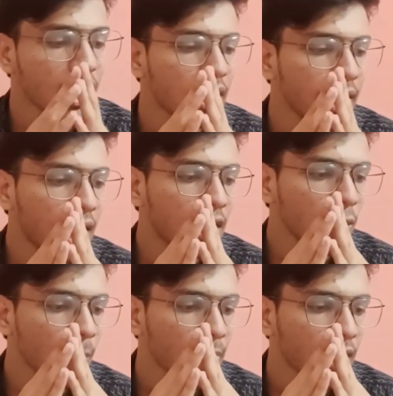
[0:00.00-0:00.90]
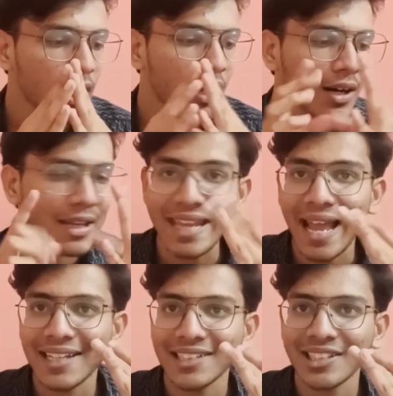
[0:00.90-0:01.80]
now
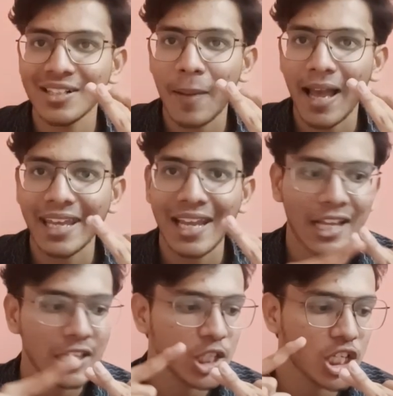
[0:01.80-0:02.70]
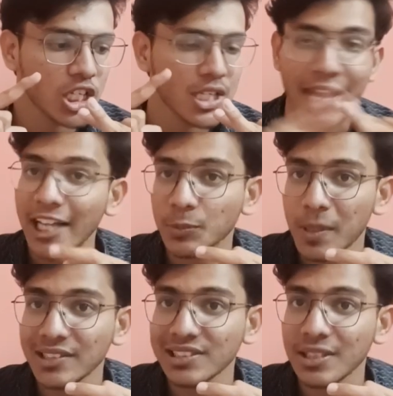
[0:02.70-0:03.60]
React is a package,
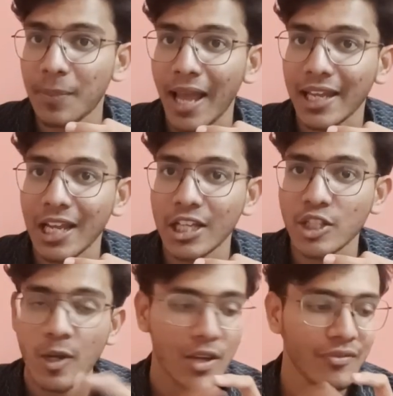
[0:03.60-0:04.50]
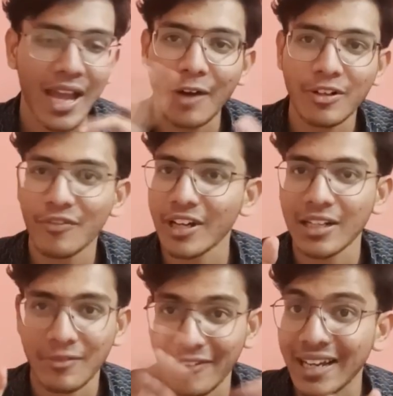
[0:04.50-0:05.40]
Express is a package, we have
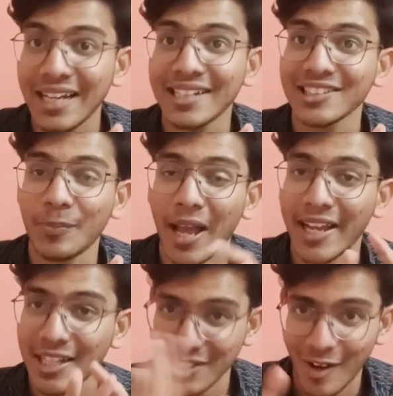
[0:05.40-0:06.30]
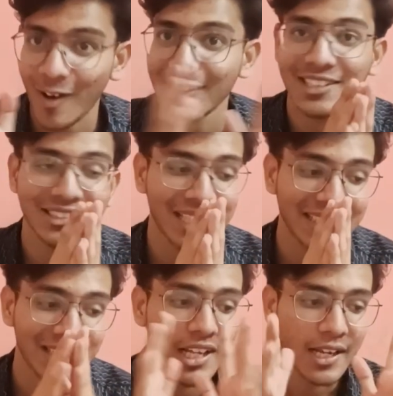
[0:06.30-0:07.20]
different, Figlet is a package, all these
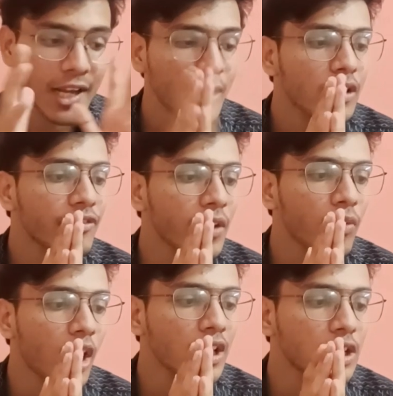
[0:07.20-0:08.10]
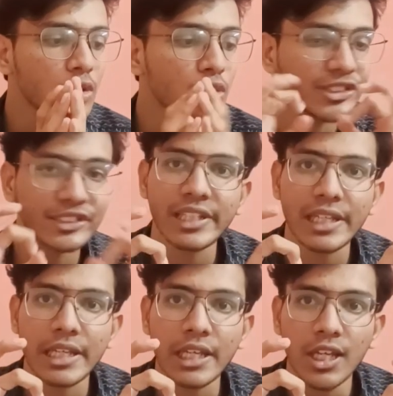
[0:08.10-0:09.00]
things. Now if I want to
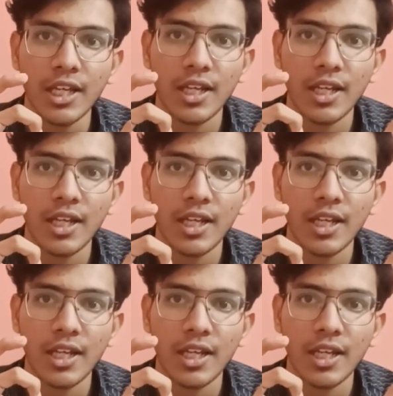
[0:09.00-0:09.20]
see